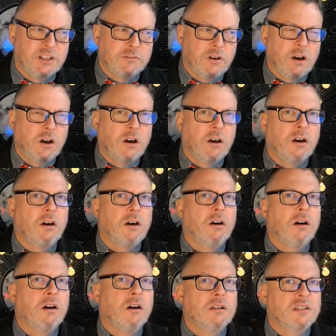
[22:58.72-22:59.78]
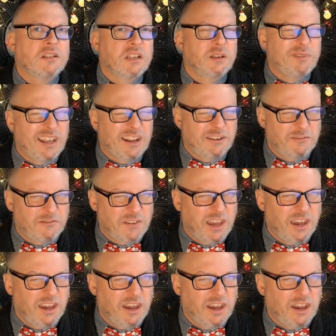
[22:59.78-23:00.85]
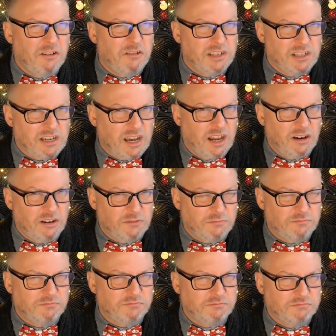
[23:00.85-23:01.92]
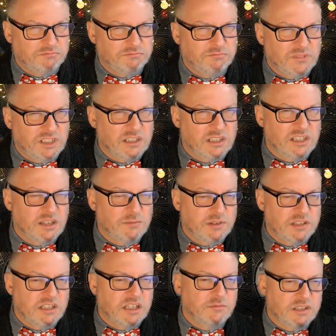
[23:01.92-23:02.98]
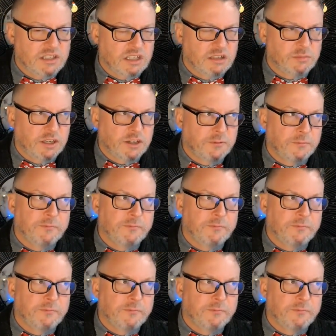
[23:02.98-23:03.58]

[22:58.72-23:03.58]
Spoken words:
Fall asleep, getting very tired. Sleepy.